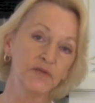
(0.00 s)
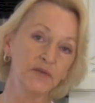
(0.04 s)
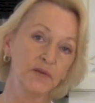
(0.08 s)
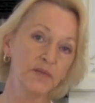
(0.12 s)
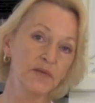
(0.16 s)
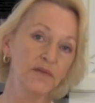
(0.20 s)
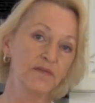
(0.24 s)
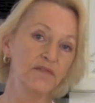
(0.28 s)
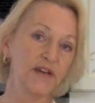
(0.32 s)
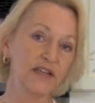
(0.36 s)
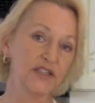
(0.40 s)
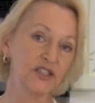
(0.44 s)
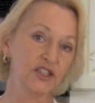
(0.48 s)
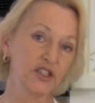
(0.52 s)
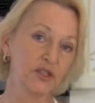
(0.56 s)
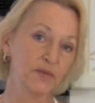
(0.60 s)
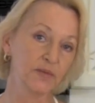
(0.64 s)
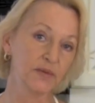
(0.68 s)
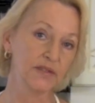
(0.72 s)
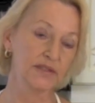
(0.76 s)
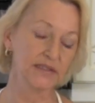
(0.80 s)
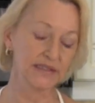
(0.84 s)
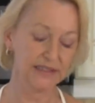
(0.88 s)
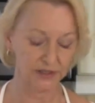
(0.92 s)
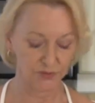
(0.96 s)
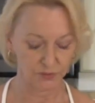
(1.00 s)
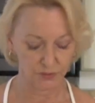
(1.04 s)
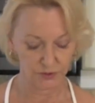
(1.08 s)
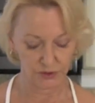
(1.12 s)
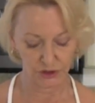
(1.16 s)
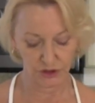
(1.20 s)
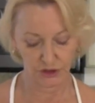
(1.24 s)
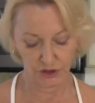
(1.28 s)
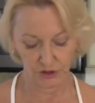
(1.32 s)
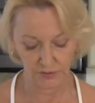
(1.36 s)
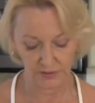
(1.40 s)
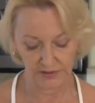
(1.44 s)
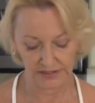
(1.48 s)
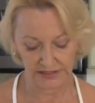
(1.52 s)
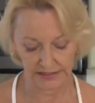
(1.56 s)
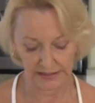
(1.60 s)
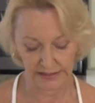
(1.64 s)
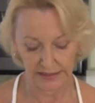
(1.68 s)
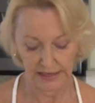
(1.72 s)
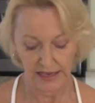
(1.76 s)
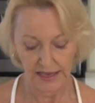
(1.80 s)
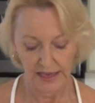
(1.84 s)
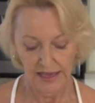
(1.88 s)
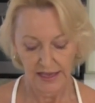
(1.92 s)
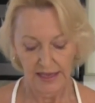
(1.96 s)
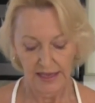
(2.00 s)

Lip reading: from the vegetables that we're using.